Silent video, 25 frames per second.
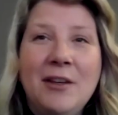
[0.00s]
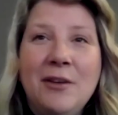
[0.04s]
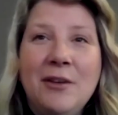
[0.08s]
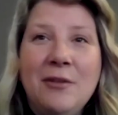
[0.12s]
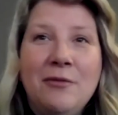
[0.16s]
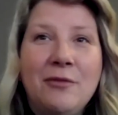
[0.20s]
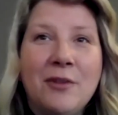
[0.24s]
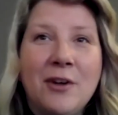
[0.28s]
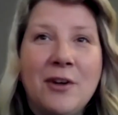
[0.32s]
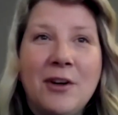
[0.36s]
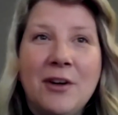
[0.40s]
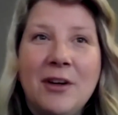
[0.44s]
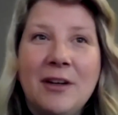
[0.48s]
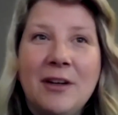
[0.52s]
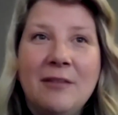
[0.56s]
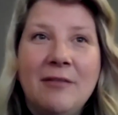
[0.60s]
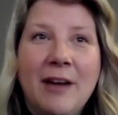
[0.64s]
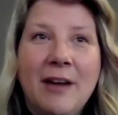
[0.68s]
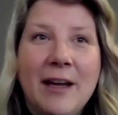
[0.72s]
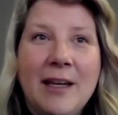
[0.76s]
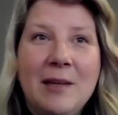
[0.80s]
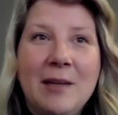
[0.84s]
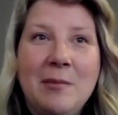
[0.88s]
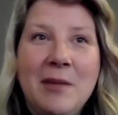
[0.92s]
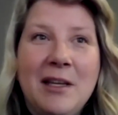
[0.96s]
for
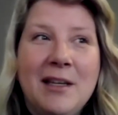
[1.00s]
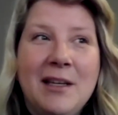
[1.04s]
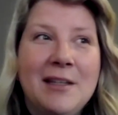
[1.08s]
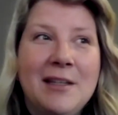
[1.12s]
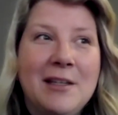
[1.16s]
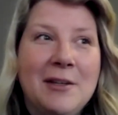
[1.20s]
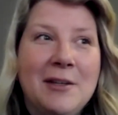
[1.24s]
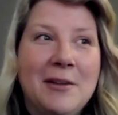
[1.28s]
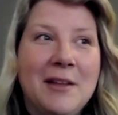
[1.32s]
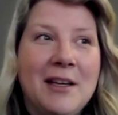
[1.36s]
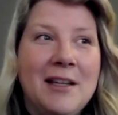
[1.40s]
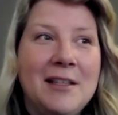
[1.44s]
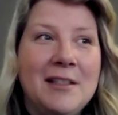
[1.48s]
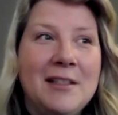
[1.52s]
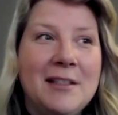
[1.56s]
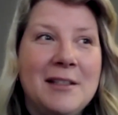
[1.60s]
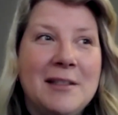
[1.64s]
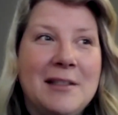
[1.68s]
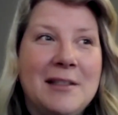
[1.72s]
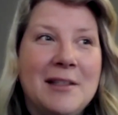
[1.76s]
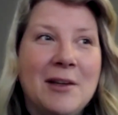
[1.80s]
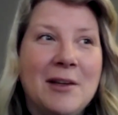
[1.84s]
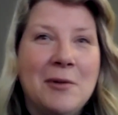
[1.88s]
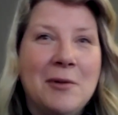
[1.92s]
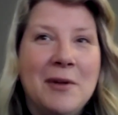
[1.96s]
inviting me to do this.
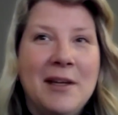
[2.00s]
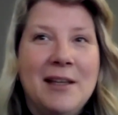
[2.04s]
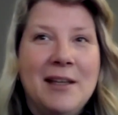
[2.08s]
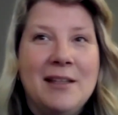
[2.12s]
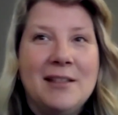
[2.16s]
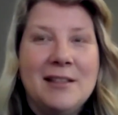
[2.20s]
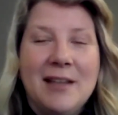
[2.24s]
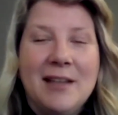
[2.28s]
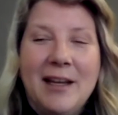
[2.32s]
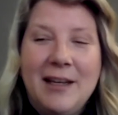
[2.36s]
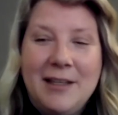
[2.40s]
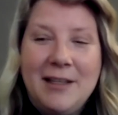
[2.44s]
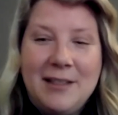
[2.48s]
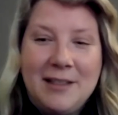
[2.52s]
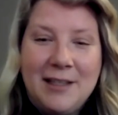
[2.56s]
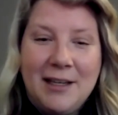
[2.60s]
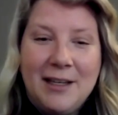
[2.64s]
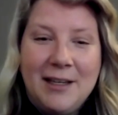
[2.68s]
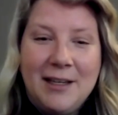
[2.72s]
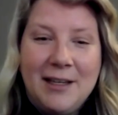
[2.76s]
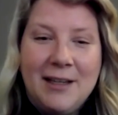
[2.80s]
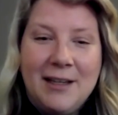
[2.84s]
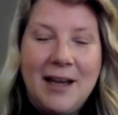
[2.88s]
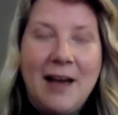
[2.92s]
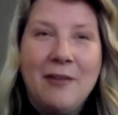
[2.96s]
It's always nice
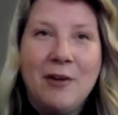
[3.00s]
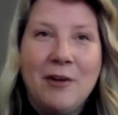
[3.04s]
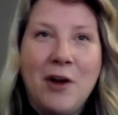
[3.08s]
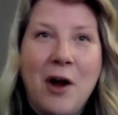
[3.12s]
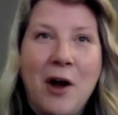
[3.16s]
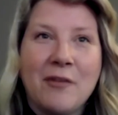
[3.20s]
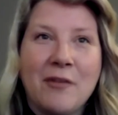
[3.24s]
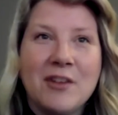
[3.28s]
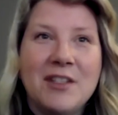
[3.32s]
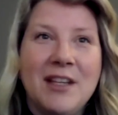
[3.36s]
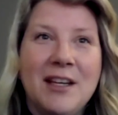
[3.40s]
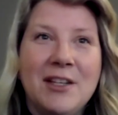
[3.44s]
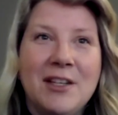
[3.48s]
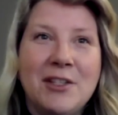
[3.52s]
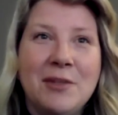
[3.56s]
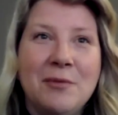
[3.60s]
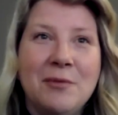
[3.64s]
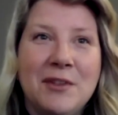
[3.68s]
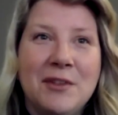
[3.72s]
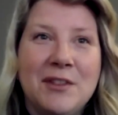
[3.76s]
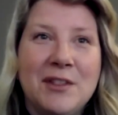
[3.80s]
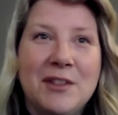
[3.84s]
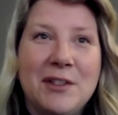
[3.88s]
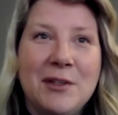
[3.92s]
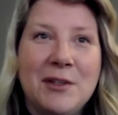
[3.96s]
to have a conversation
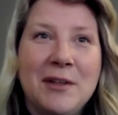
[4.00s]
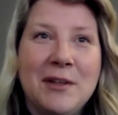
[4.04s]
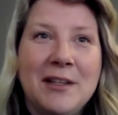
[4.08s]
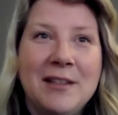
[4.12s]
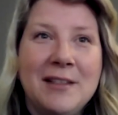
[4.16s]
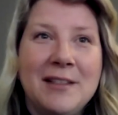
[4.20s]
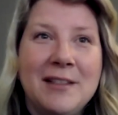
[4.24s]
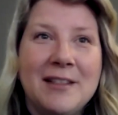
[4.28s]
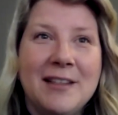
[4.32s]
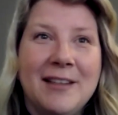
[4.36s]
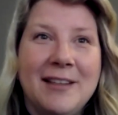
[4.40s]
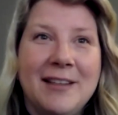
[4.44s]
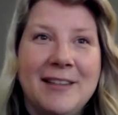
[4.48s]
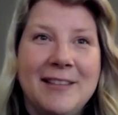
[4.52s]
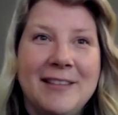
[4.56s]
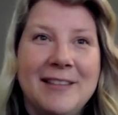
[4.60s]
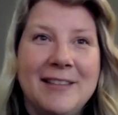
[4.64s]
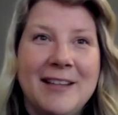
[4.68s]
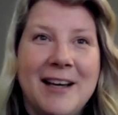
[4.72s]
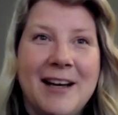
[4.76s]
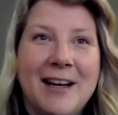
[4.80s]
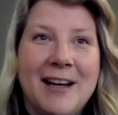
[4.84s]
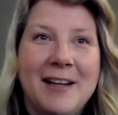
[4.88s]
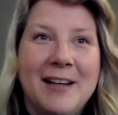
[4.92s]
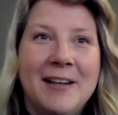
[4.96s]
with students, and
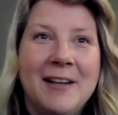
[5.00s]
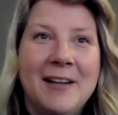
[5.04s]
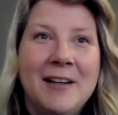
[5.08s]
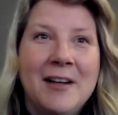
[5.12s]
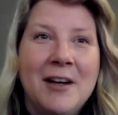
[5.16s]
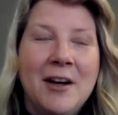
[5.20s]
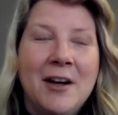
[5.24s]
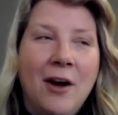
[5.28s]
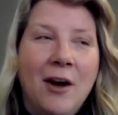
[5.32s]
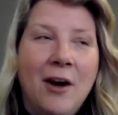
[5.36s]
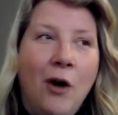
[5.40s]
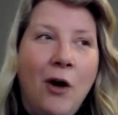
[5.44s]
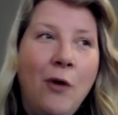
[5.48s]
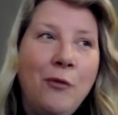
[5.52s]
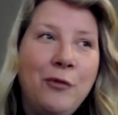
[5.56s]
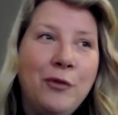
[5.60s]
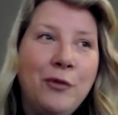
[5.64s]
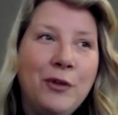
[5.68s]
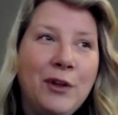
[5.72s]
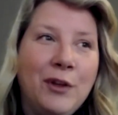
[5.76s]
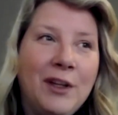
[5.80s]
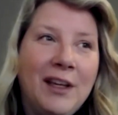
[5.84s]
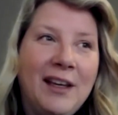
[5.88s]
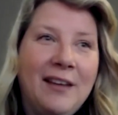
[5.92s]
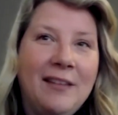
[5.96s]

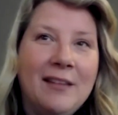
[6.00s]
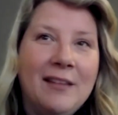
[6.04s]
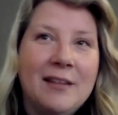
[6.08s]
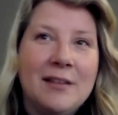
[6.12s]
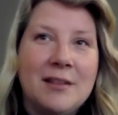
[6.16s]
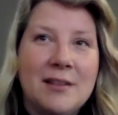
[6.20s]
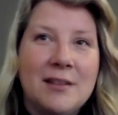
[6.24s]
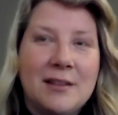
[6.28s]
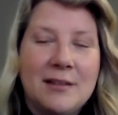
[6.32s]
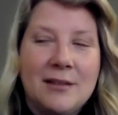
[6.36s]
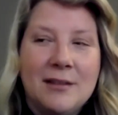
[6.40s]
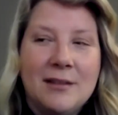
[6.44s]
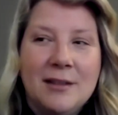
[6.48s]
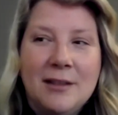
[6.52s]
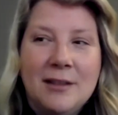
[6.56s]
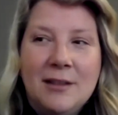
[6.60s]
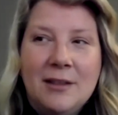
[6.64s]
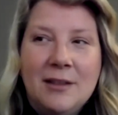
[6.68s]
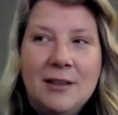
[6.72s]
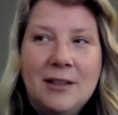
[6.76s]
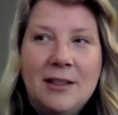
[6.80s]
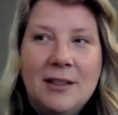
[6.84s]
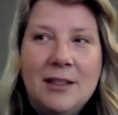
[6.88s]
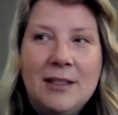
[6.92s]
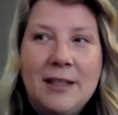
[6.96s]
hopefully this
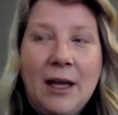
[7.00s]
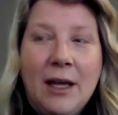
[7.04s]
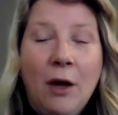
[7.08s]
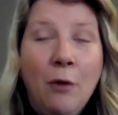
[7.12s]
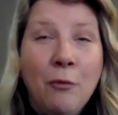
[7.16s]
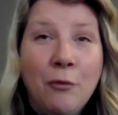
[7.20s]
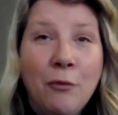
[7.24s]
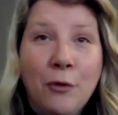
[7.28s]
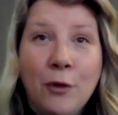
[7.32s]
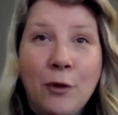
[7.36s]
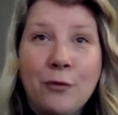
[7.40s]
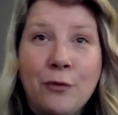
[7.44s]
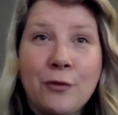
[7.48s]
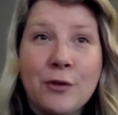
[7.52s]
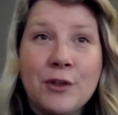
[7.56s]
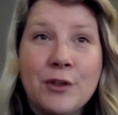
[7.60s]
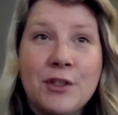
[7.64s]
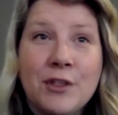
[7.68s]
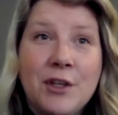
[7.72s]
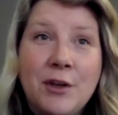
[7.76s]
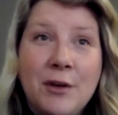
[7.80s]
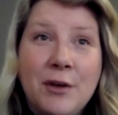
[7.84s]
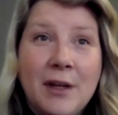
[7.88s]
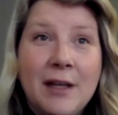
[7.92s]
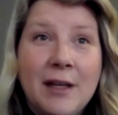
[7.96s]
is helpful for
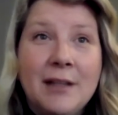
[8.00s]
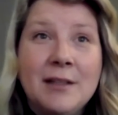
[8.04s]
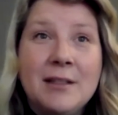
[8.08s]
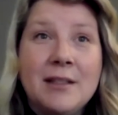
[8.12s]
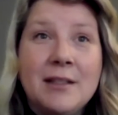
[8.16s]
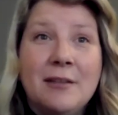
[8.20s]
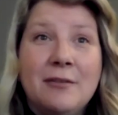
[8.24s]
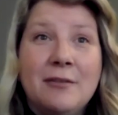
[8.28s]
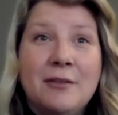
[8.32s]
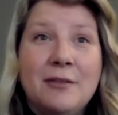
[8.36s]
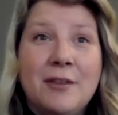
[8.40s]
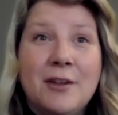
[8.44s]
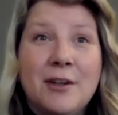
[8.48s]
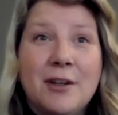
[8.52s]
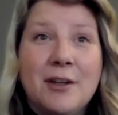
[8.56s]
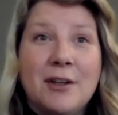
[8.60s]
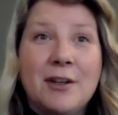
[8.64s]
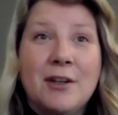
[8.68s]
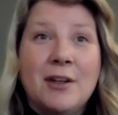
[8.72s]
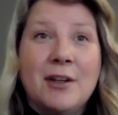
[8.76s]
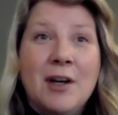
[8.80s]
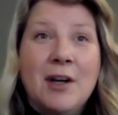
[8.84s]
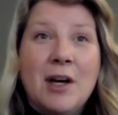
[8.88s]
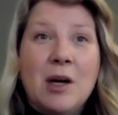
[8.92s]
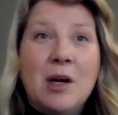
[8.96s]
students if
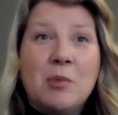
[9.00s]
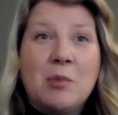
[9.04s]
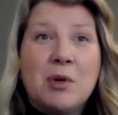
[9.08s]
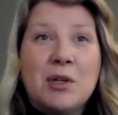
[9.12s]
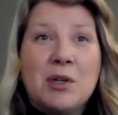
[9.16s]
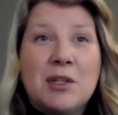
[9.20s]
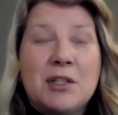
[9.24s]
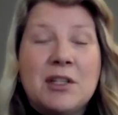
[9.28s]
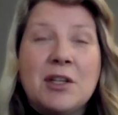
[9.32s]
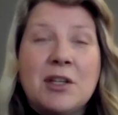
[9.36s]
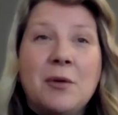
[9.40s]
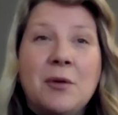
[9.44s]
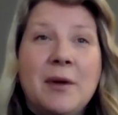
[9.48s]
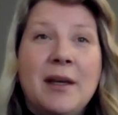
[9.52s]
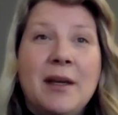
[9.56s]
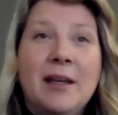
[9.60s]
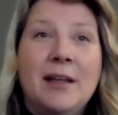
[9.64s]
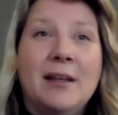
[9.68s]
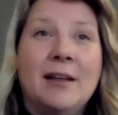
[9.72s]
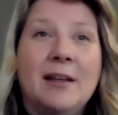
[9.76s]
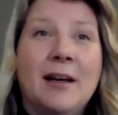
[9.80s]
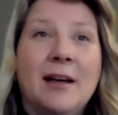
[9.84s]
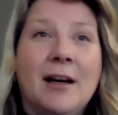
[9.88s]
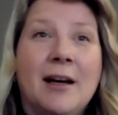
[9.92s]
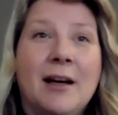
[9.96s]
they're
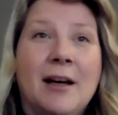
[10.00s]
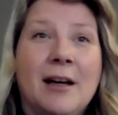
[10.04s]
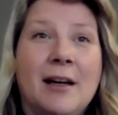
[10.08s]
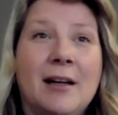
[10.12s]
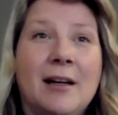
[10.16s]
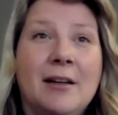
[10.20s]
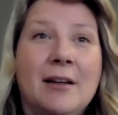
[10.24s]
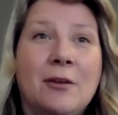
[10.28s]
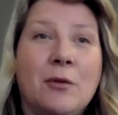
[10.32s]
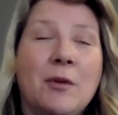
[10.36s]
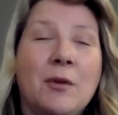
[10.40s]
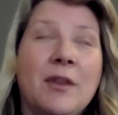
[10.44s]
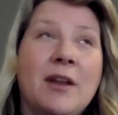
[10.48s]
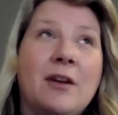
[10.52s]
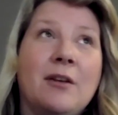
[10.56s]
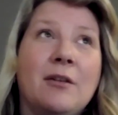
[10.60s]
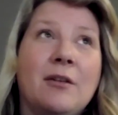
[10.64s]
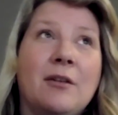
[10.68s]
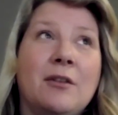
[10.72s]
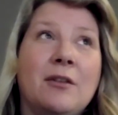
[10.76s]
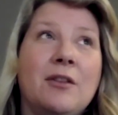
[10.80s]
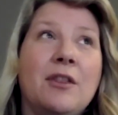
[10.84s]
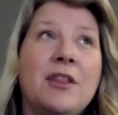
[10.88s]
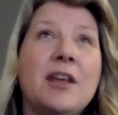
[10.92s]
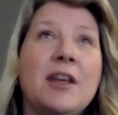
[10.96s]
pursuing or
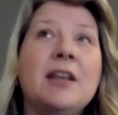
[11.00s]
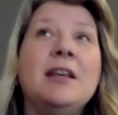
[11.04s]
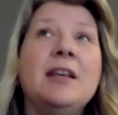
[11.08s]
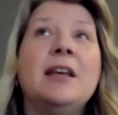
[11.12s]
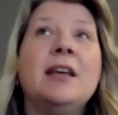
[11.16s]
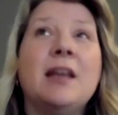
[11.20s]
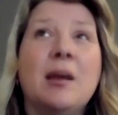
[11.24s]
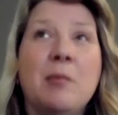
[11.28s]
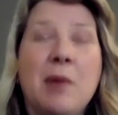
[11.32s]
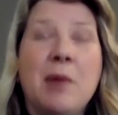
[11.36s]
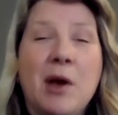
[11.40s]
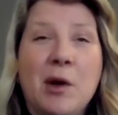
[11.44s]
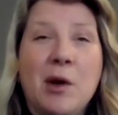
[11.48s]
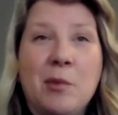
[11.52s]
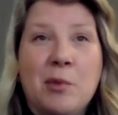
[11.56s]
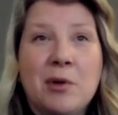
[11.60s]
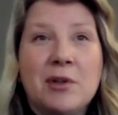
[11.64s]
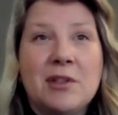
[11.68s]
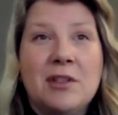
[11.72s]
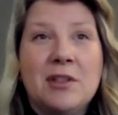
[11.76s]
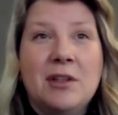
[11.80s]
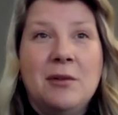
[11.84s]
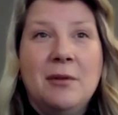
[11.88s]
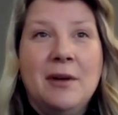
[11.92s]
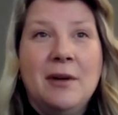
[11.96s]
they're thinking about
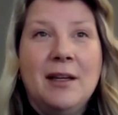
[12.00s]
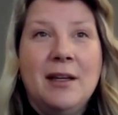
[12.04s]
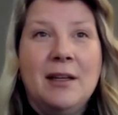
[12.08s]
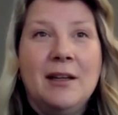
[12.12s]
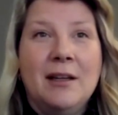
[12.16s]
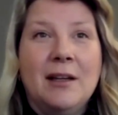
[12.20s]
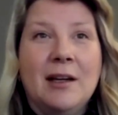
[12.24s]
pursuing